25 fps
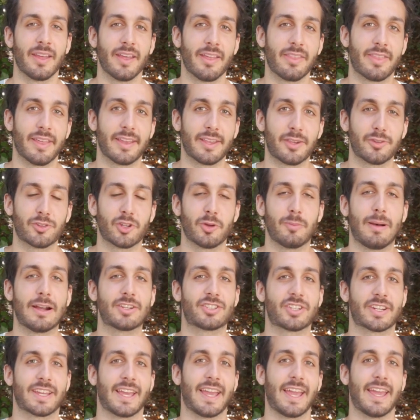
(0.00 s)
Thank you so
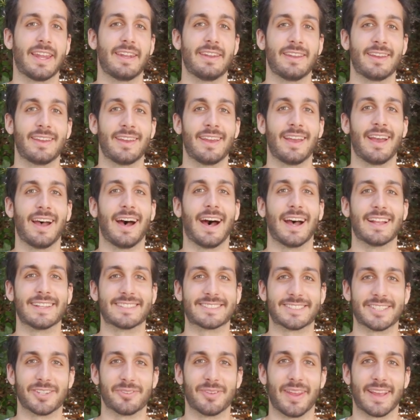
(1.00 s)
much again, and
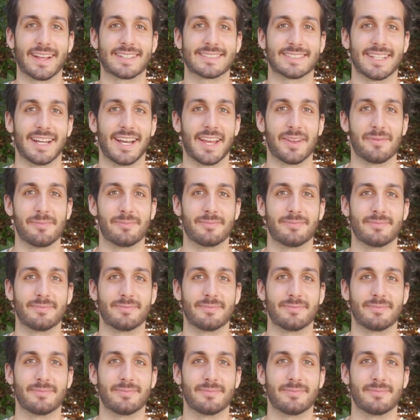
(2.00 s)
see you next time.